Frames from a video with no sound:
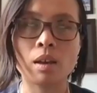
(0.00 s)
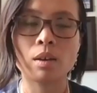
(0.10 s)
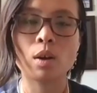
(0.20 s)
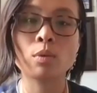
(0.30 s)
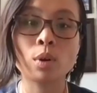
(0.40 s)

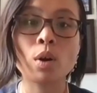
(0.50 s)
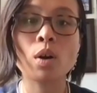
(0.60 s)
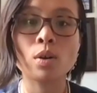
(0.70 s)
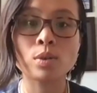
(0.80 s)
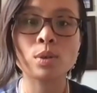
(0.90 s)
overall
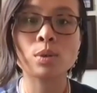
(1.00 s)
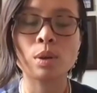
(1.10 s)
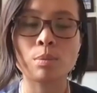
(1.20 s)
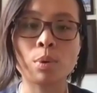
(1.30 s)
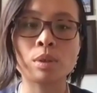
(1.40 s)
also
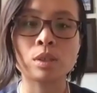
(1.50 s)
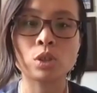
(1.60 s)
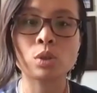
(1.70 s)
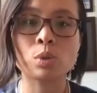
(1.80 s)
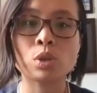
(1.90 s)

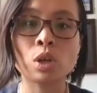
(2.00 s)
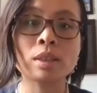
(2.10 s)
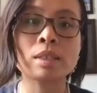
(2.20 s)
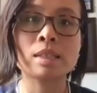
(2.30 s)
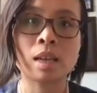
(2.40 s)
important to start
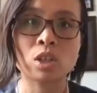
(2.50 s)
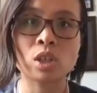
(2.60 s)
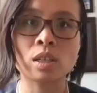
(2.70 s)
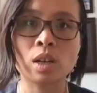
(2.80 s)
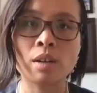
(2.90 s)
the
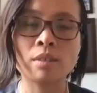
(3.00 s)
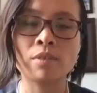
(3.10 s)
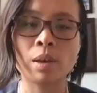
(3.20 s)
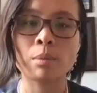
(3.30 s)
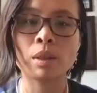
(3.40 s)
discussion on
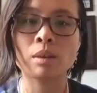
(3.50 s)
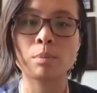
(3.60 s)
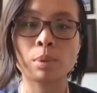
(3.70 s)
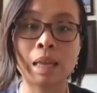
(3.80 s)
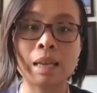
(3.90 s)

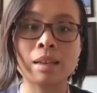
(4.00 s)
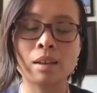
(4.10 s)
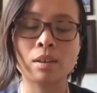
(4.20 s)
family planning